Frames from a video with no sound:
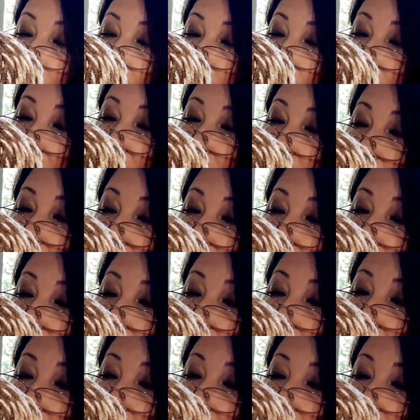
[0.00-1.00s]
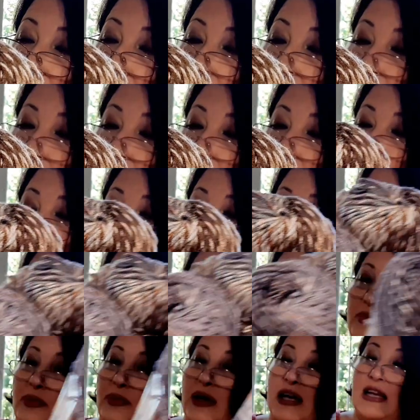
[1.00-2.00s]
Millimeter. 3 to a
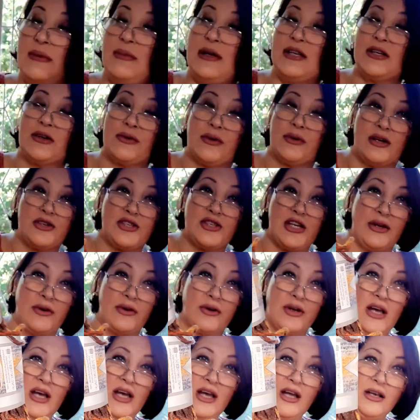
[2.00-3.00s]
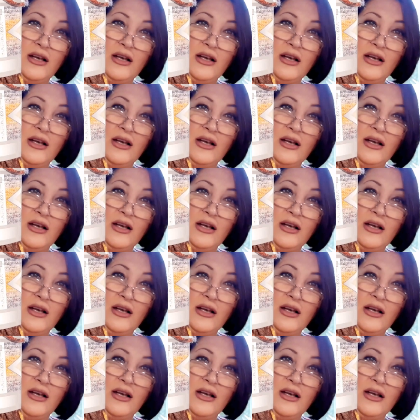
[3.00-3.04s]
5 millimeter crochet hook.